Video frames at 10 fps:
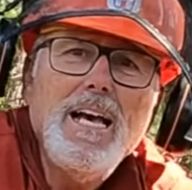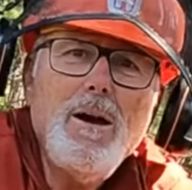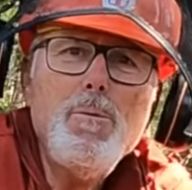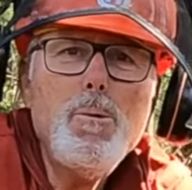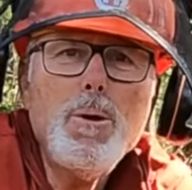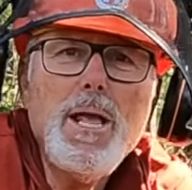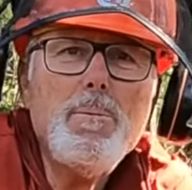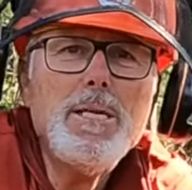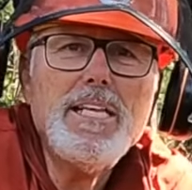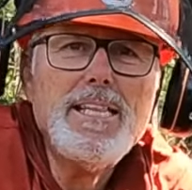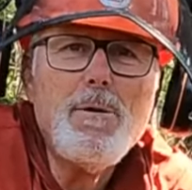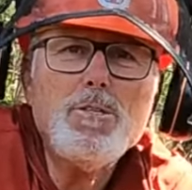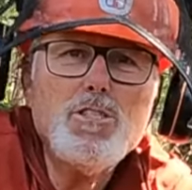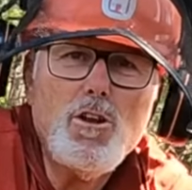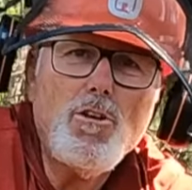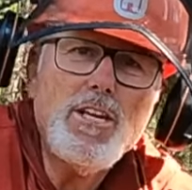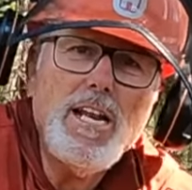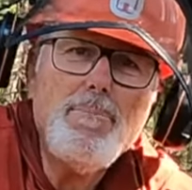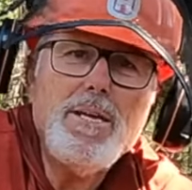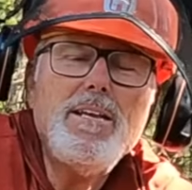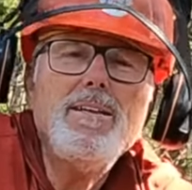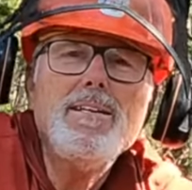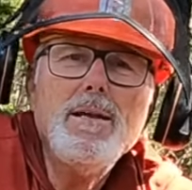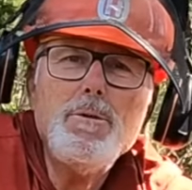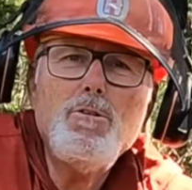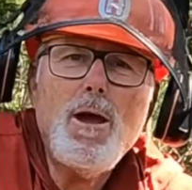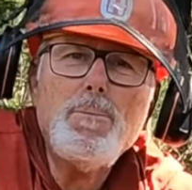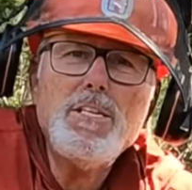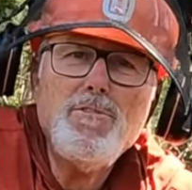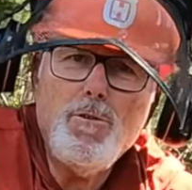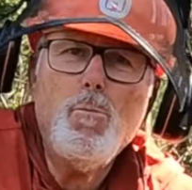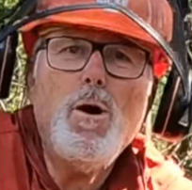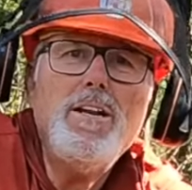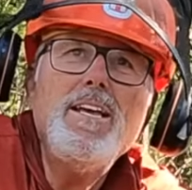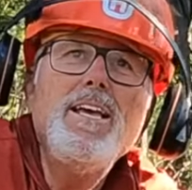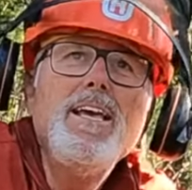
we weren't able to get that one started, let me grab a different one.